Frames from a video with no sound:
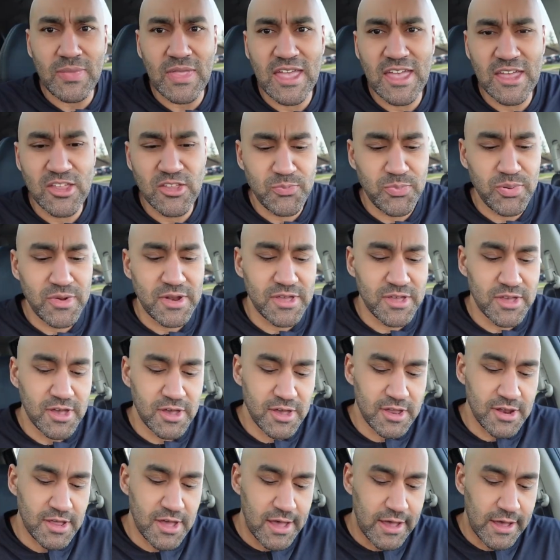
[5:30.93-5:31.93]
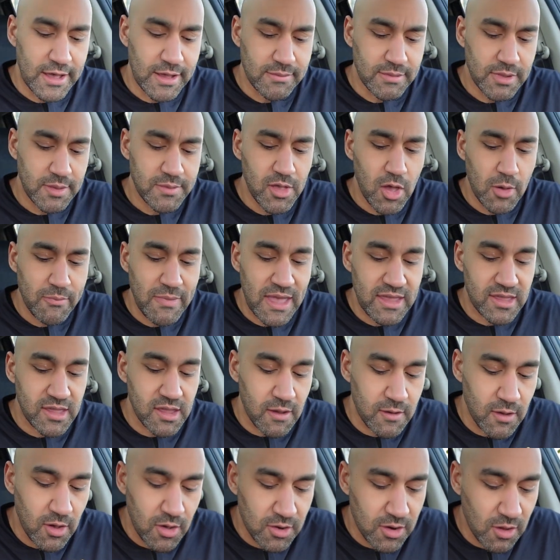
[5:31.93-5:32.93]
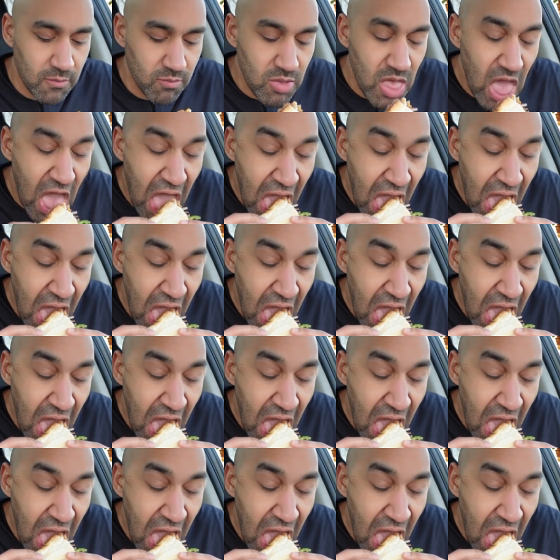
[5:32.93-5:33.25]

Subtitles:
It's pretty good. Let me go back in, hold on.